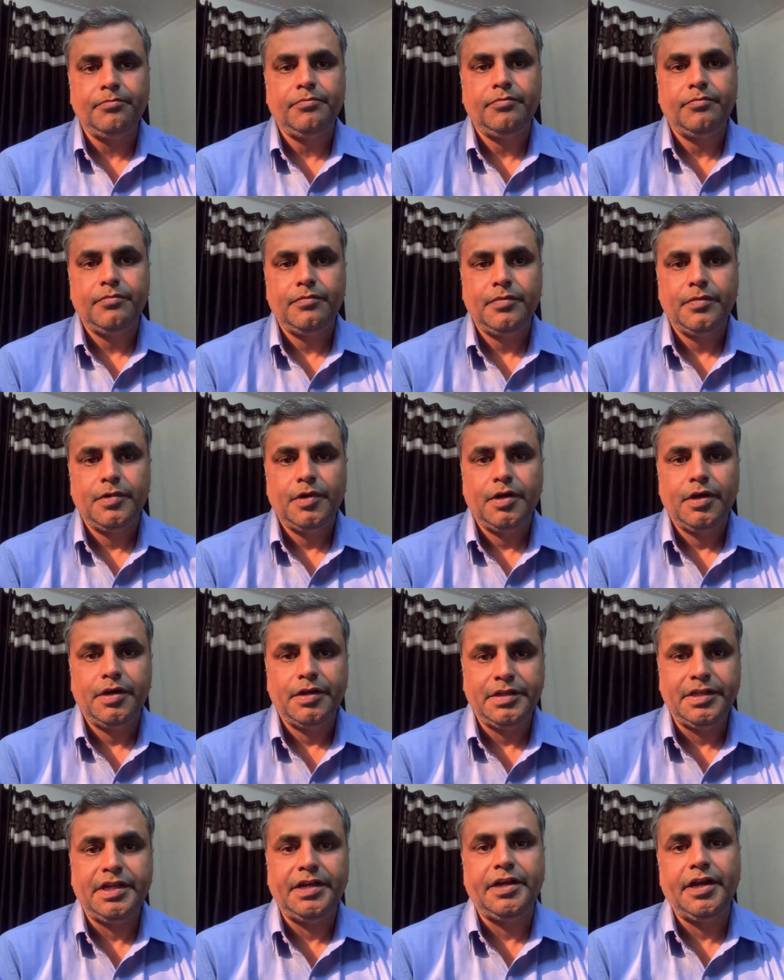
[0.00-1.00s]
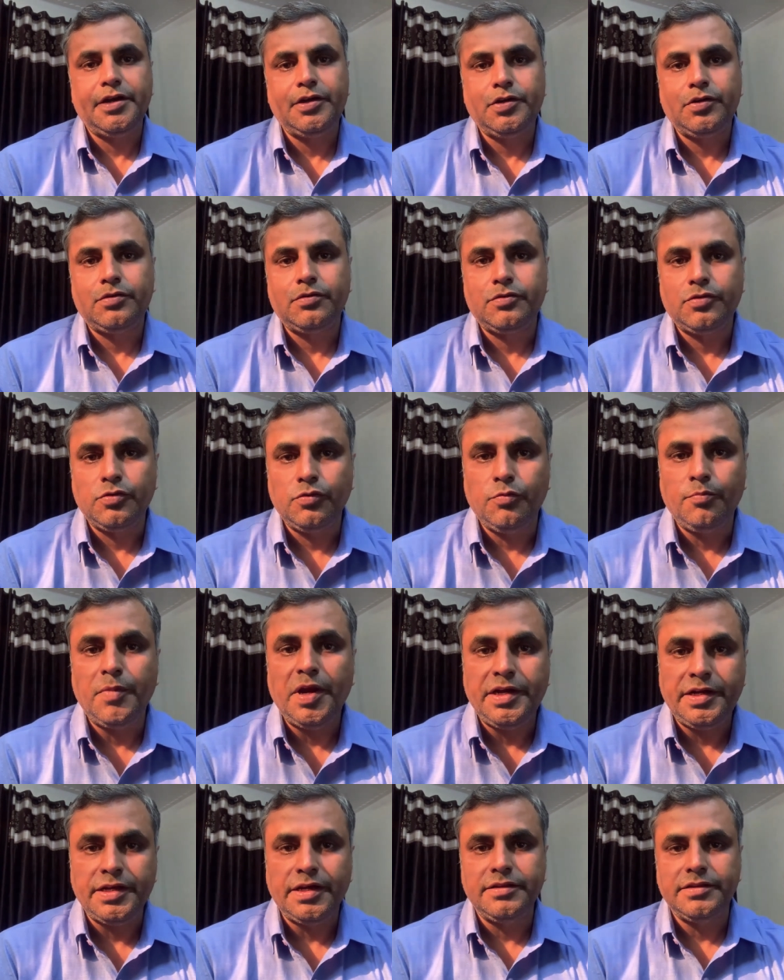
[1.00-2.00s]
needed to maintain the
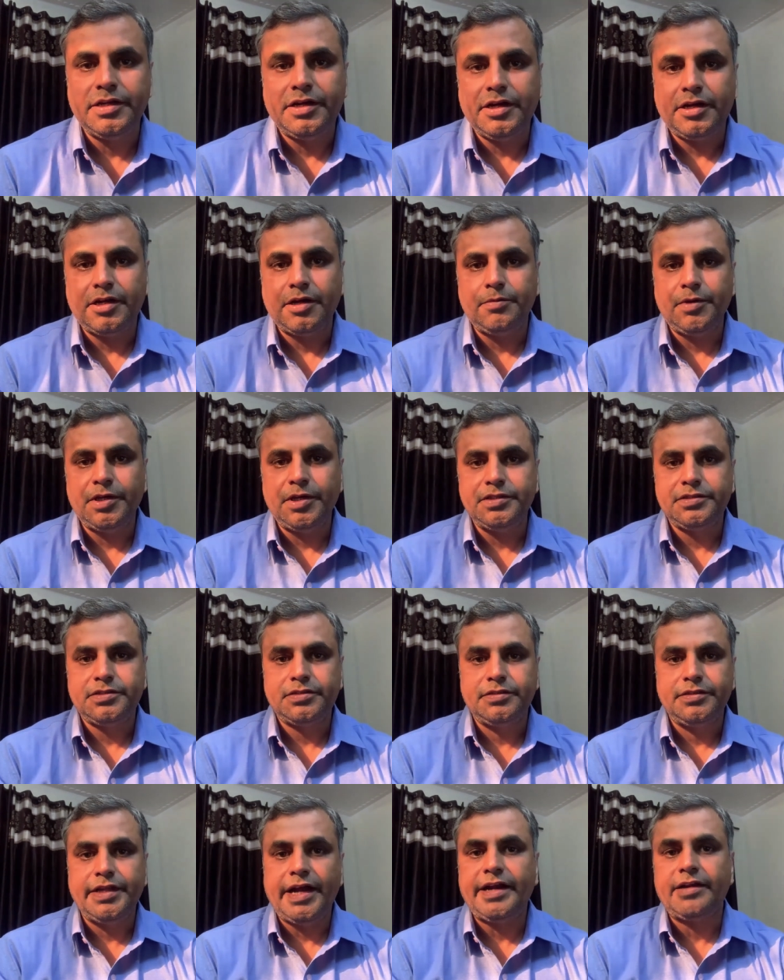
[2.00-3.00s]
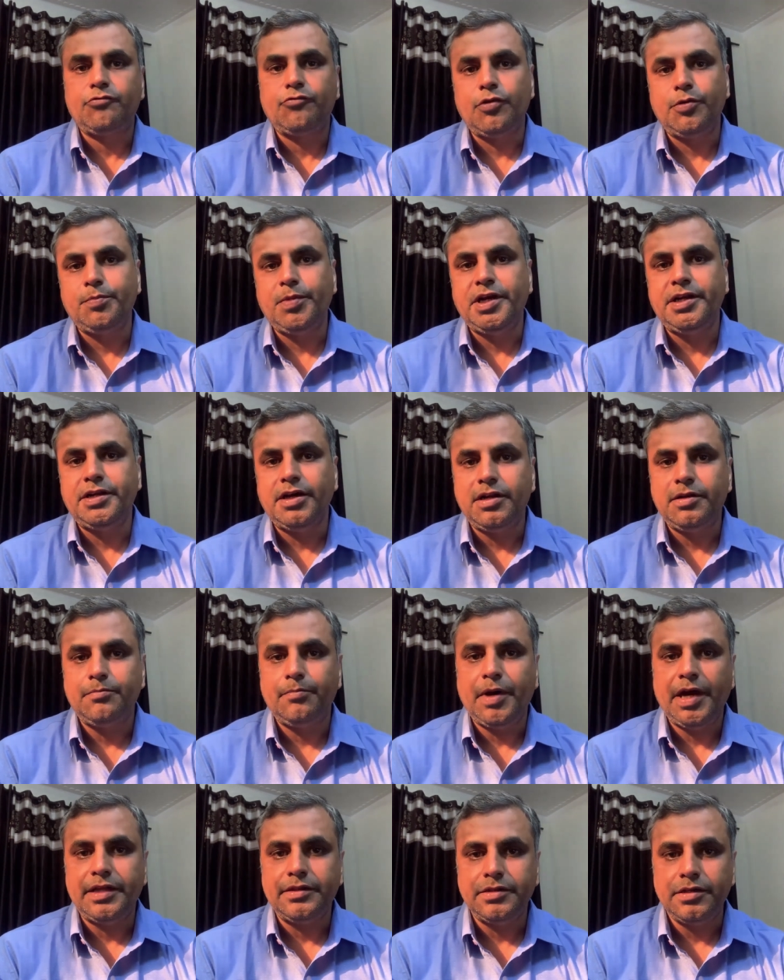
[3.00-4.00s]
database. That could be done by the
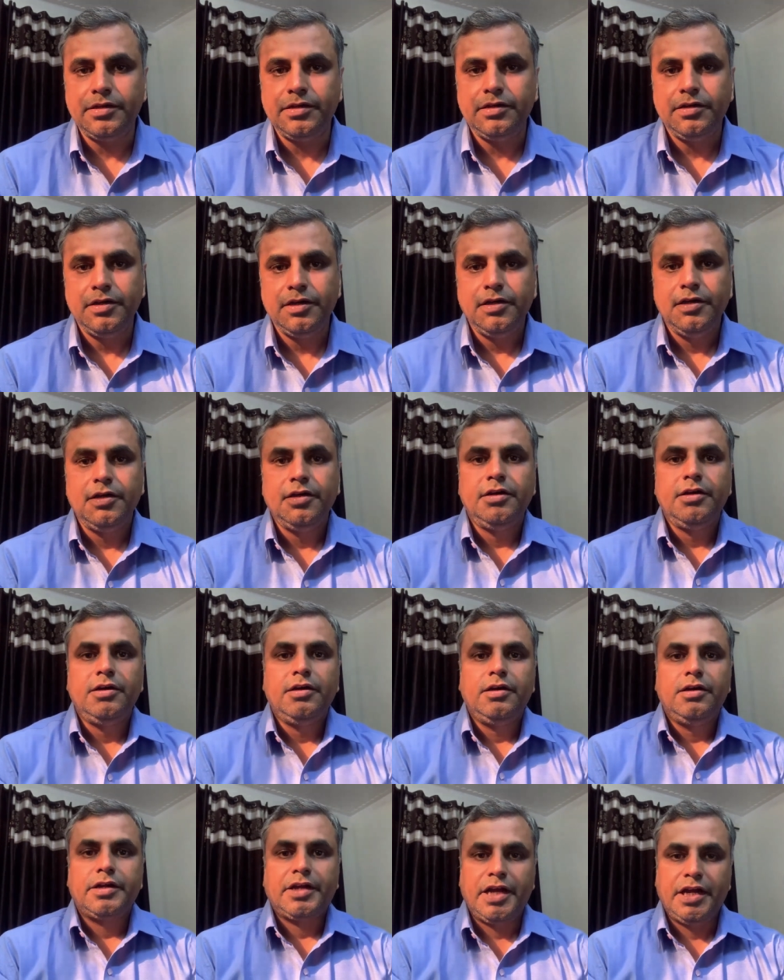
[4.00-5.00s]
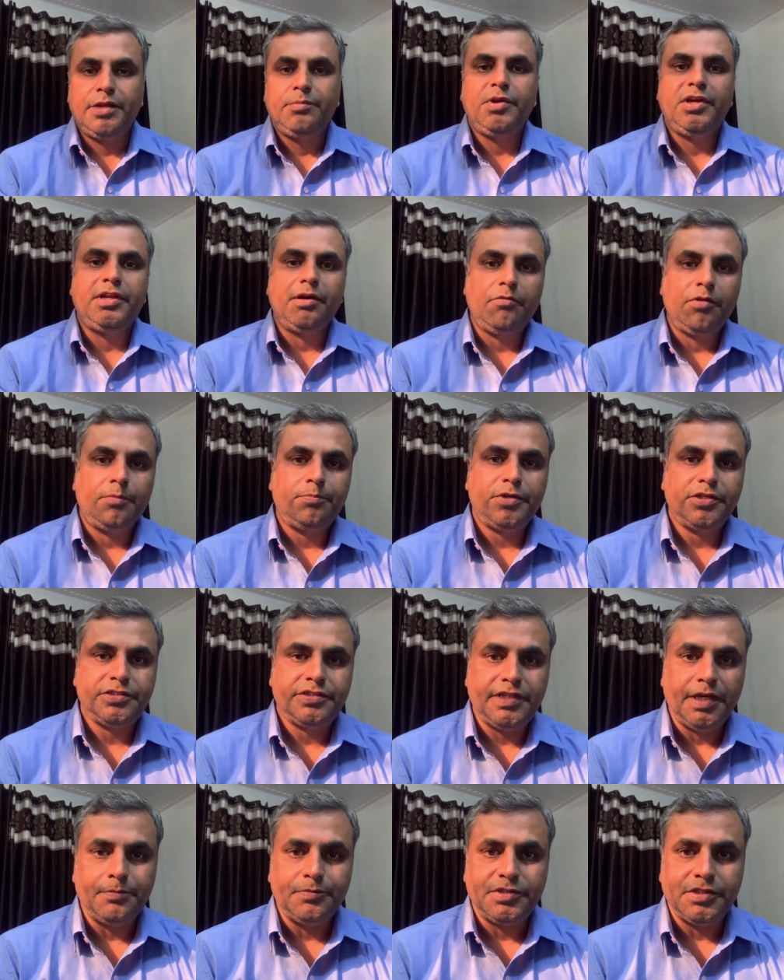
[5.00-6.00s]
KDB developers themselves.